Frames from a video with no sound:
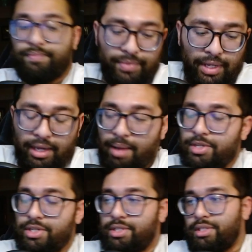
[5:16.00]
Like, I'm gonna
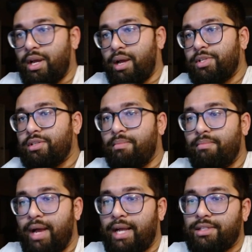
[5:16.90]
just, I'm gonna just
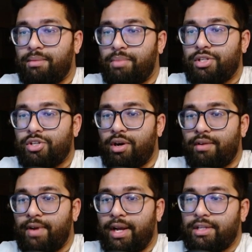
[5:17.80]
amass a bunch of
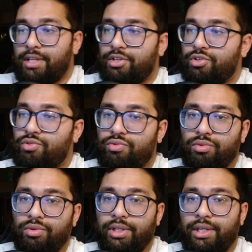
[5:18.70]
artifacts, like,
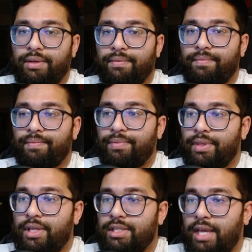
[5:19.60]
truly.
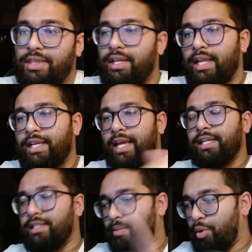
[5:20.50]
Because I think, like, getting
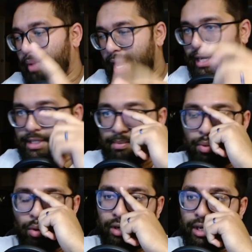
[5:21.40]
double black is
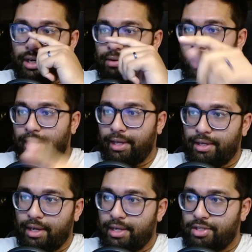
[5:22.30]
important here, right? Like,
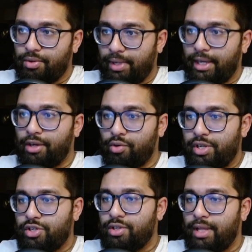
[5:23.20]
uh, so, like, a
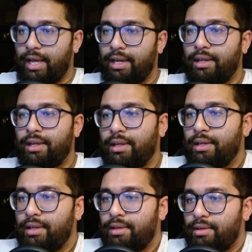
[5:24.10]
creature that...
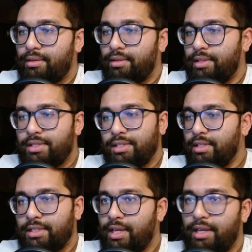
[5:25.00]
This is
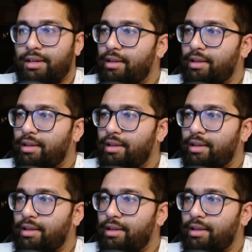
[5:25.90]
insane.